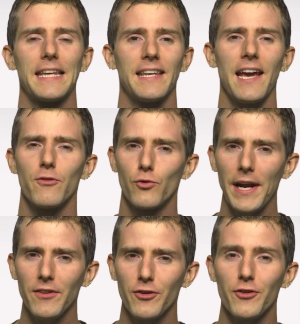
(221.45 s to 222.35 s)
Get
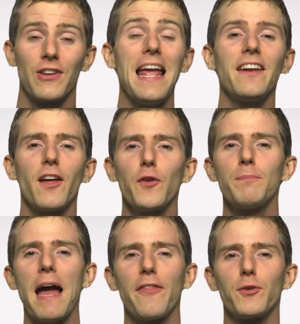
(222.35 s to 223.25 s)
razors and other
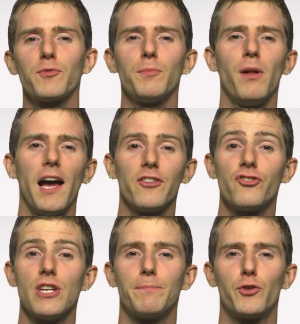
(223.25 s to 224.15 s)
bathroom supplies
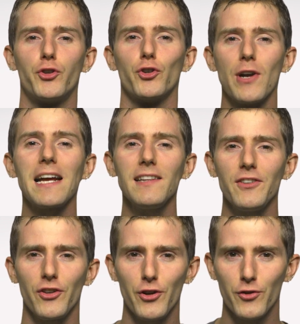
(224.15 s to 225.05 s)
shipped directly
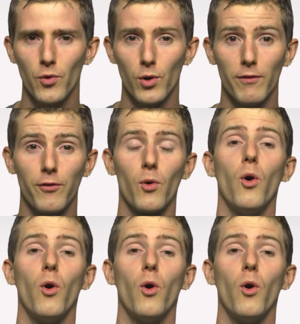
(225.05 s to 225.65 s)
to your door for